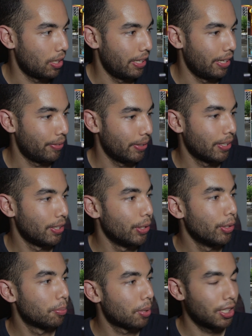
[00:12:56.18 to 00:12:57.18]
if you could
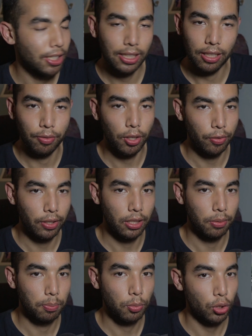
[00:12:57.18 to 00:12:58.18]
do a project
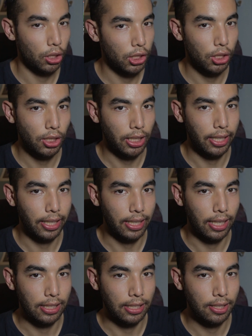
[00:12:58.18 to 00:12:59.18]
involving strangers, I think
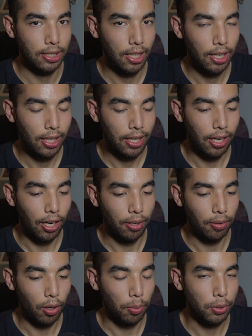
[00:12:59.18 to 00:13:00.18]
that's
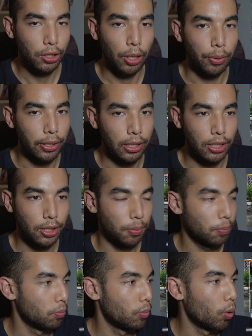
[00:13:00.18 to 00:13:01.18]
almost always
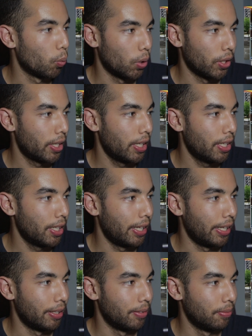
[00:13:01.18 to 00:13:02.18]
worth it.
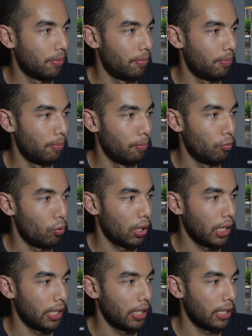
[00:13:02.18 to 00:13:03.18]
It
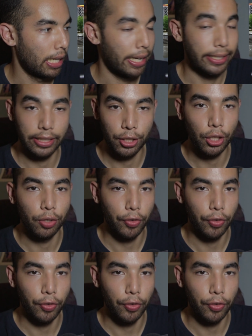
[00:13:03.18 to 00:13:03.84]
really adds another